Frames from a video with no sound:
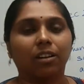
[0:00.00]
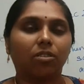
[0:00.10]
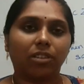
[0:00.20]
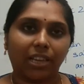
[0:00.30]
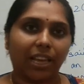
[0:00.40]

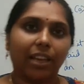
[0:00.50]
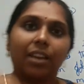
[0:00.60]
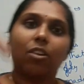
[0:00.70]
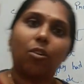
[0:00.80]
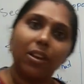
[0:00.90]
Okay.
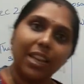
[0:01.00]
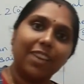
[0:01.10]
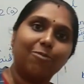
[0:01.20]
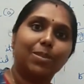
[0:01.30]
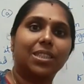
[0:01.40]

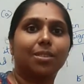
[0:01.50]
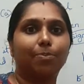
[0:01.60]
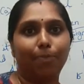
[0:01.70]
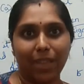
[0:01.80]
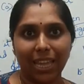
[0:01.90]
Only if Mr.
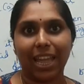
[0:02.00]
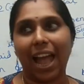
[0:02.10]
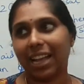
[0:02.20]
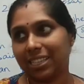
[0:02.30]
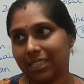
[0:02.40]
B
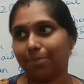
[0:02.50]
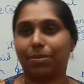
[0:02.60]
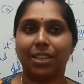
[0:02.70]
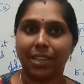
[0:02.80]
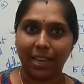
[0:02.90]

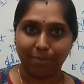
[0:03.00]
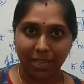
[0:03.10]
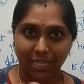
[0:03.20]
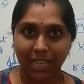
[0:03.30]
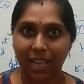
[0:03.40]
accepts, let
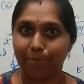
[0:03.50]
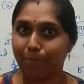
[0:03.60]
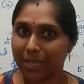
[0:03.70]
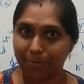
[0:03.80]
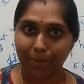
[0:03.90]
me say I'm
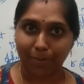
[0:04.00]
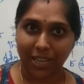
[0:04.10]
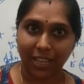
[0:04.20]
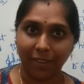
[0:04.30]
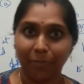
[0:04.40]
Padma
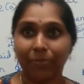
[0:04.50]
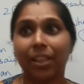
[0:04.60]
Priya,